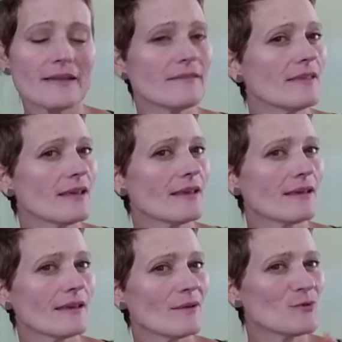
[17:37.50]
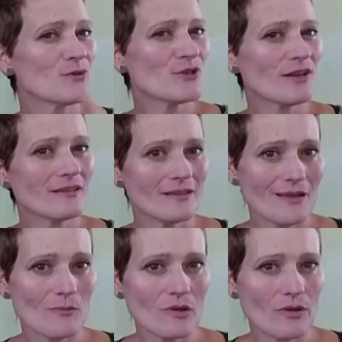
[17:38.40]
I think I'm going to share the
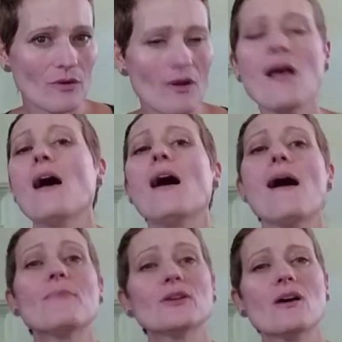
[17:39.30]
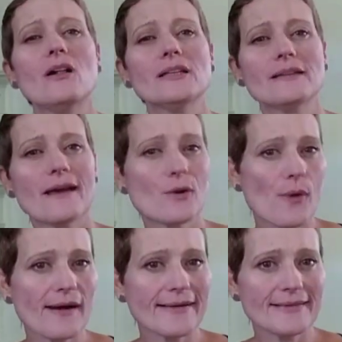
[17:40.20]
name with you. I'm going to call it
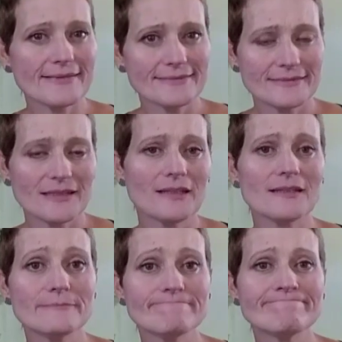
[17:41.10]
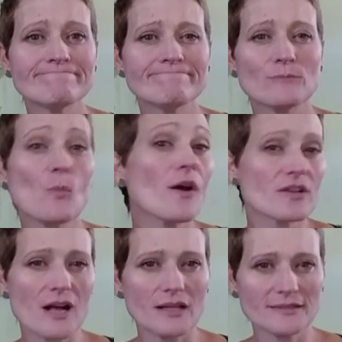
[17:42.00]
aquarelle,
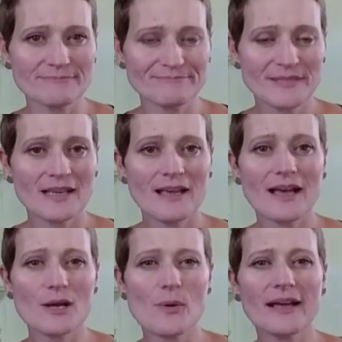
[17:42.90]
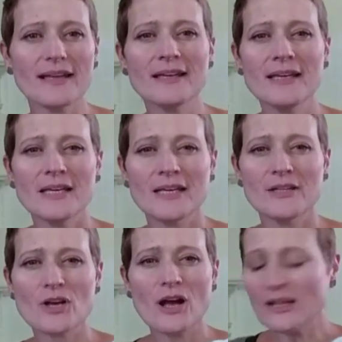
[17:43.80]
watercolor, aquarelle.
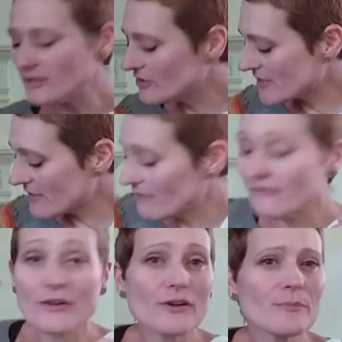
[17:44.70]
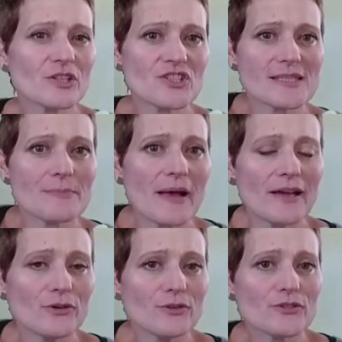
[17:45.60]
The colors are very much
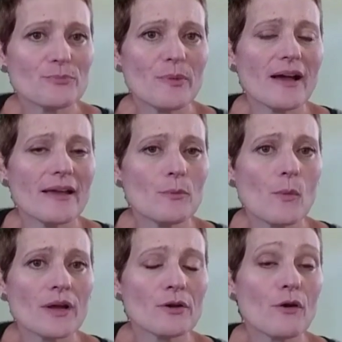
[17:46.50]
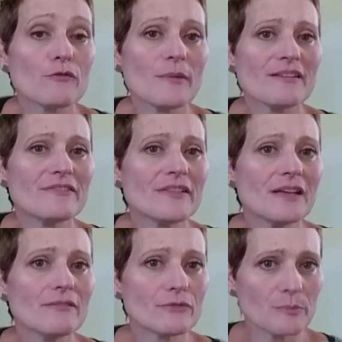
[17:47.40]
inspired by one of my
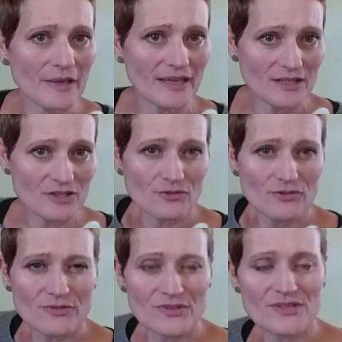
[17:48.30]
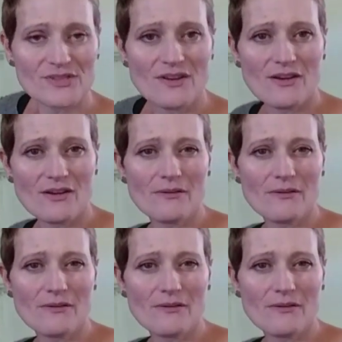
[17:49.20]
favorite painters,